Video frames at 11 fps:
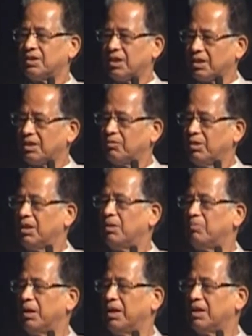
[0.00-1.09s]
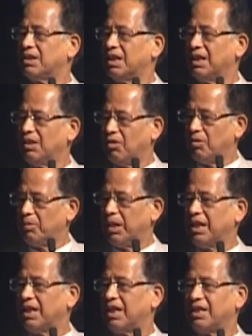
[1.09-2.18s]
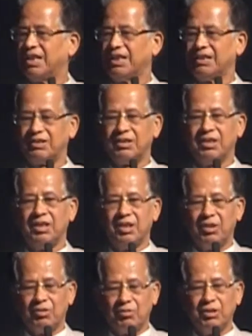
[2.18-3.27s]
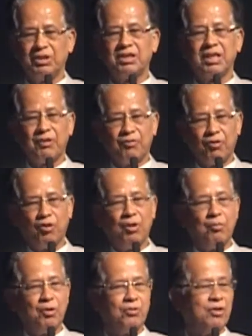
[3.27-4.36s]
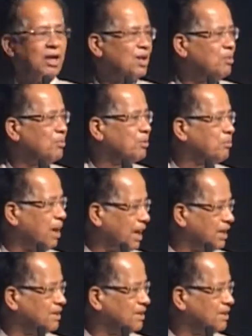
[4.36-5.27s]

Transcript: just whether medicine or many other things, which is affordable to the common man.